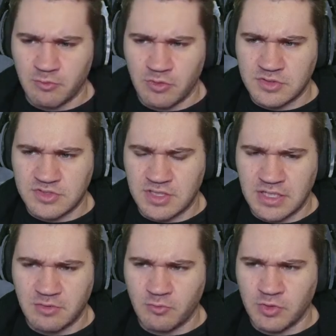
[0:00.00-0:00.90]
where it's
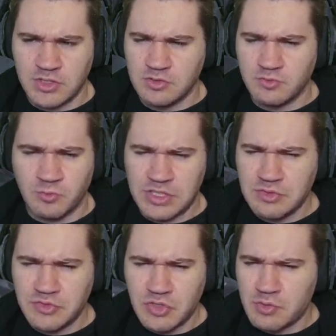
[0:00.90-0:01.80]
like, what are you
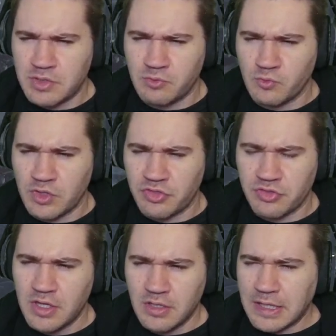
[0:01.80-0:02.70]
doing with,
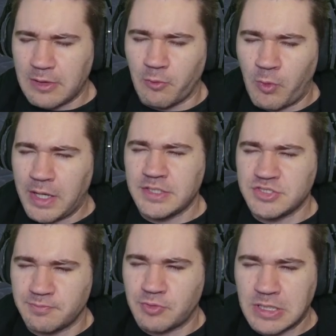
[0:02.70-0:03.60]
like, why did
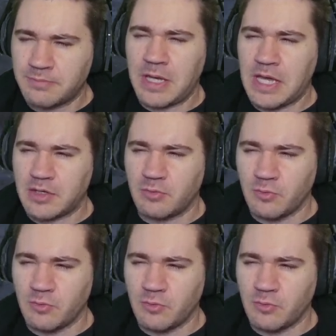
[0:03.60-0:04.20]
you bring back